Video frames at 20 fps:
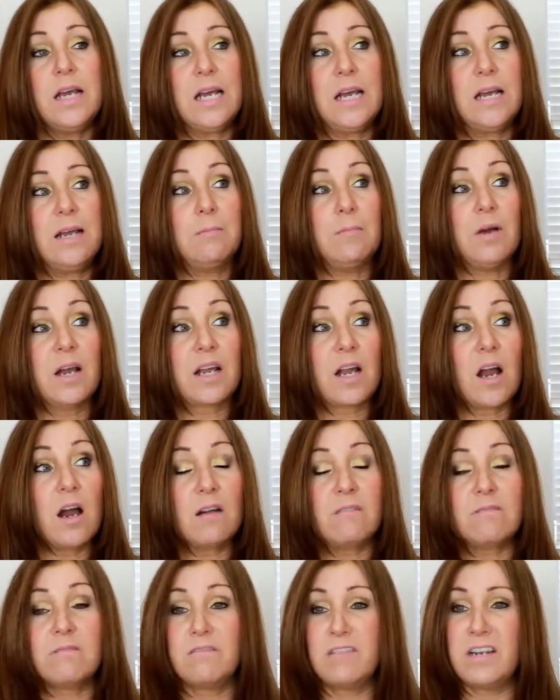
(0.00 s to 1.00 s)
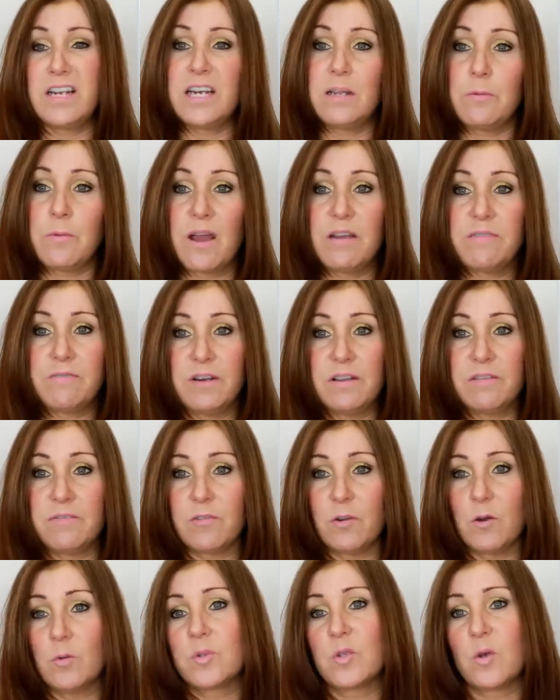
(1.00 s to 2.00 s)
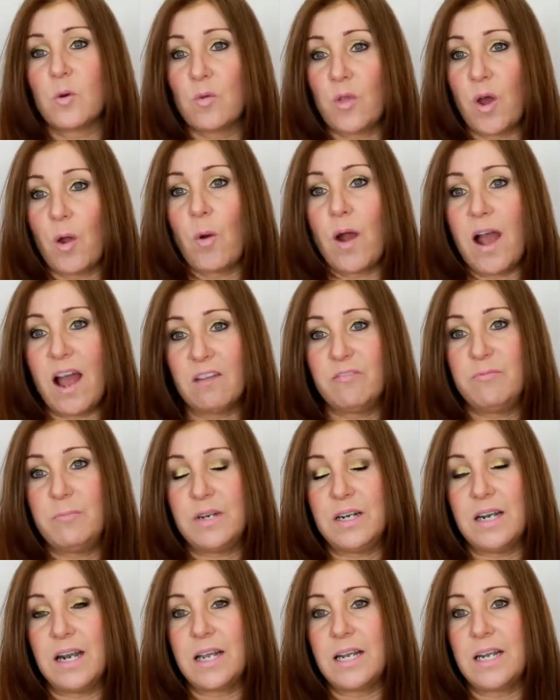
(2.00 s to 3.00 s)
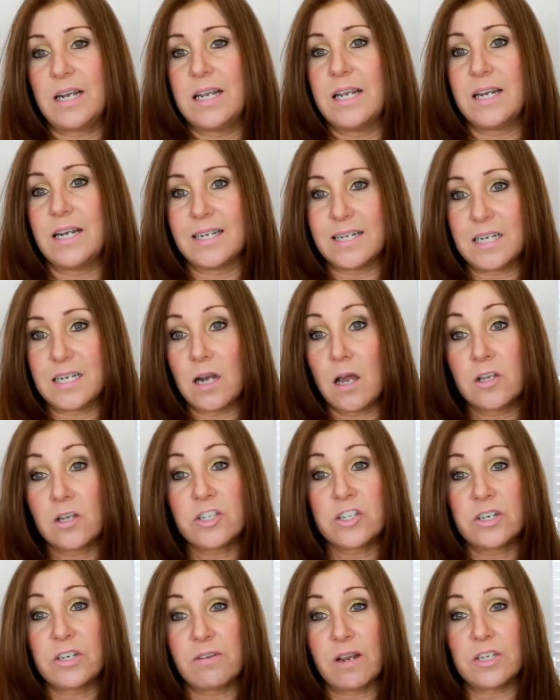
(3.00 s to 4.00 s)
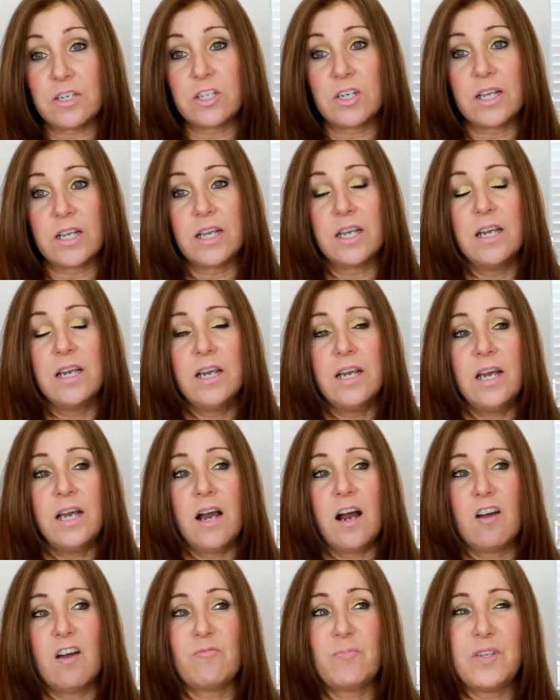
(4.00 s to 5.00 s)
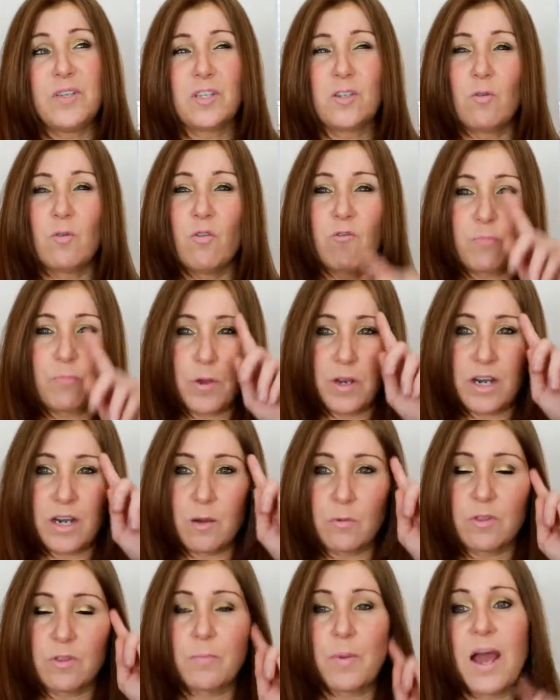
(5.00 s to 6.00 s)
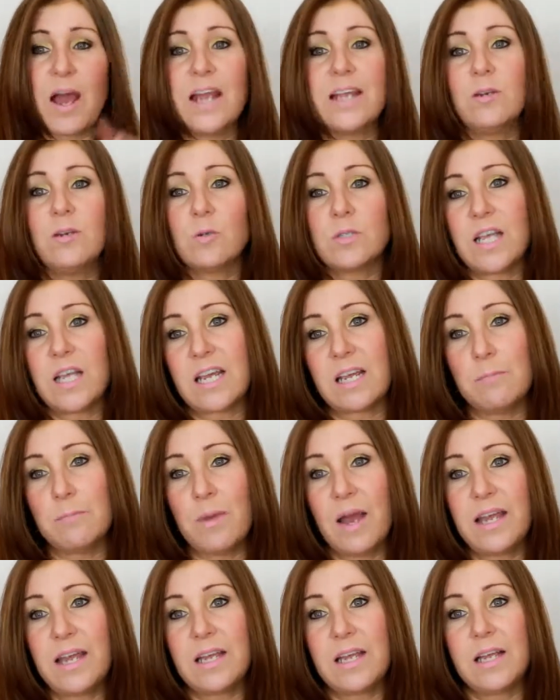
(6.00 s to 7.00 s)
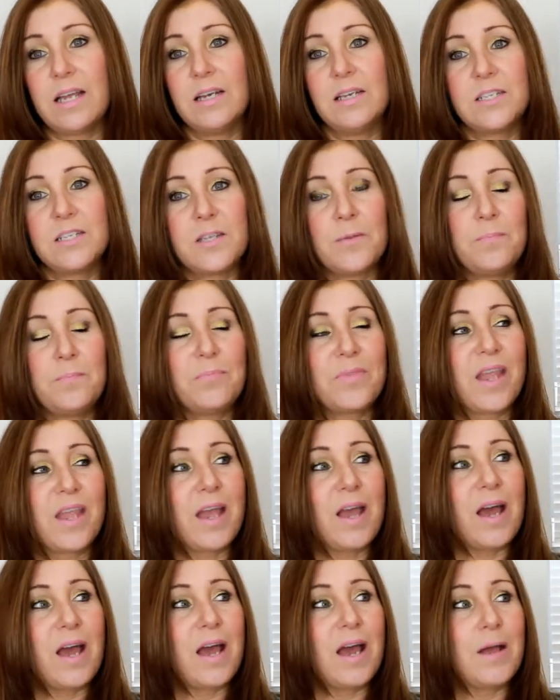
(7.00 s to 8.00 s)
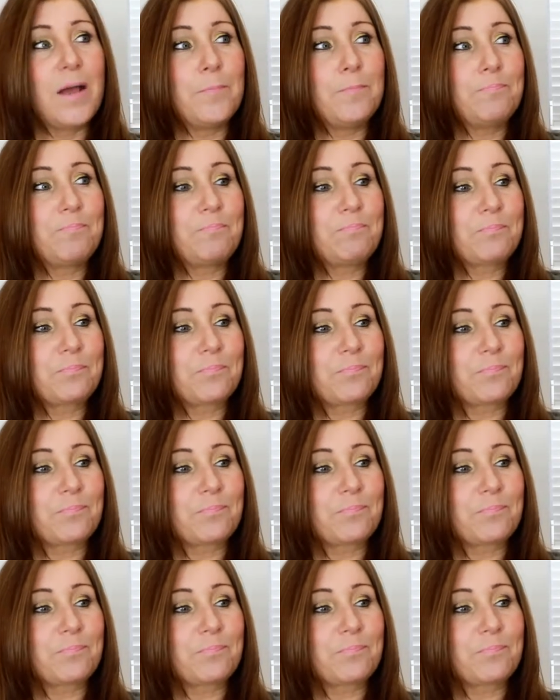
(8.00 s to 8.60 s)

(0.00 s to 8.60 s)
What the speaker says: I can't really wear flip-flops, although I have been lately, and I did last year actually. I've been sort of putting up with the pain or taking painkillers. And